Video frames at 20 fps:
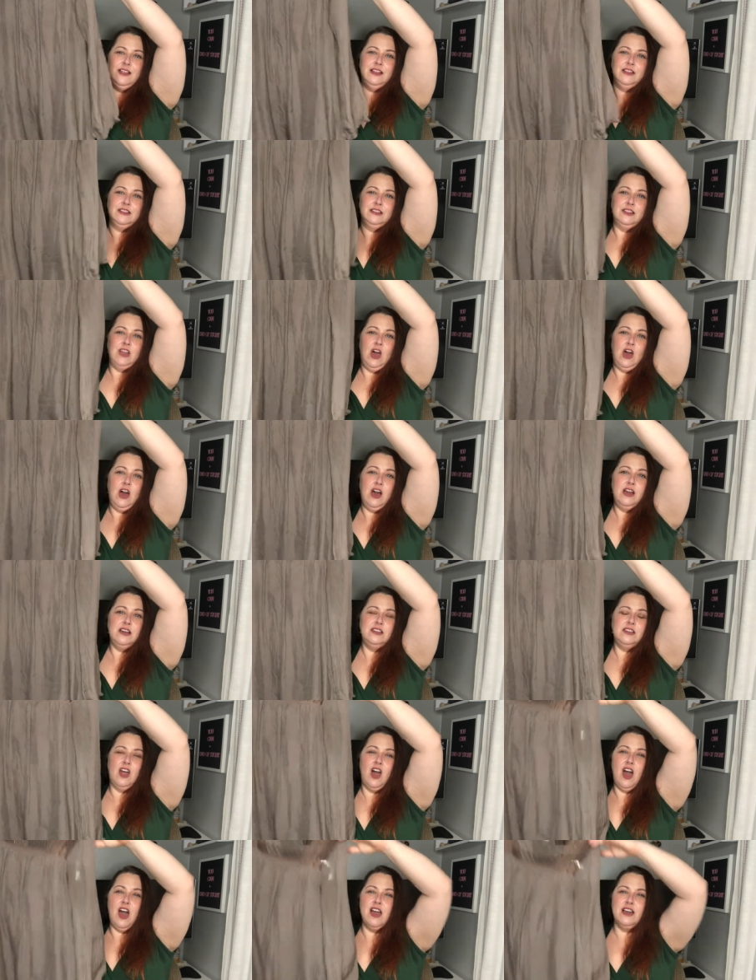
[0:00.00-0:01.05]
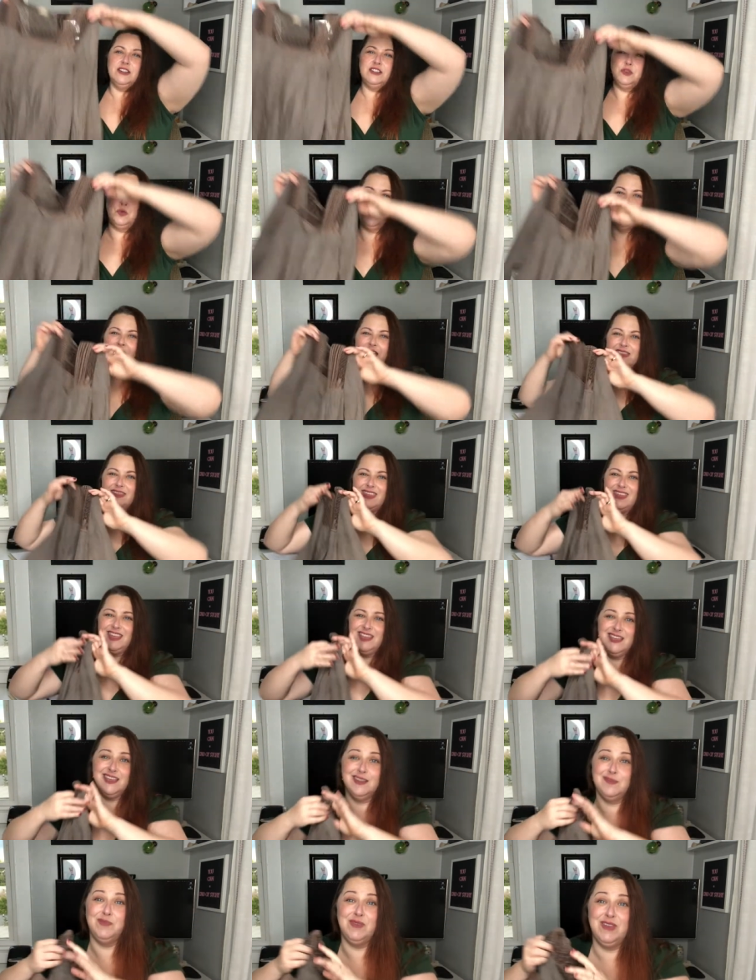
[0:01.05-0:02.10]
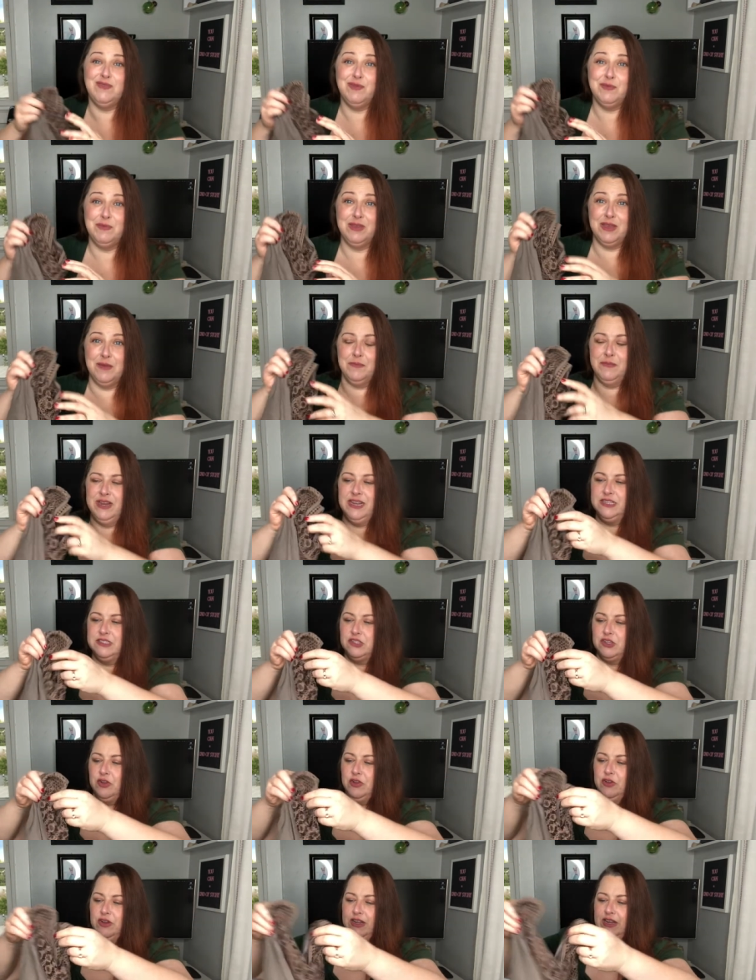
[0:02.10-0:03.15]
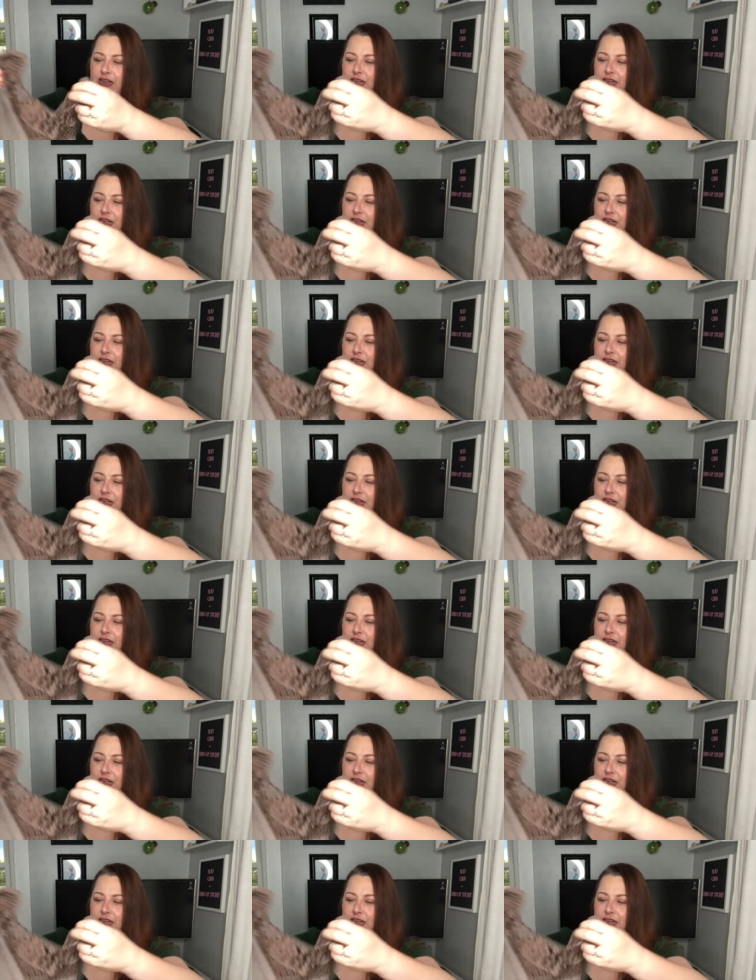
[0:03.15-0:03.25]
Long to where I think it could even be a mini skirt in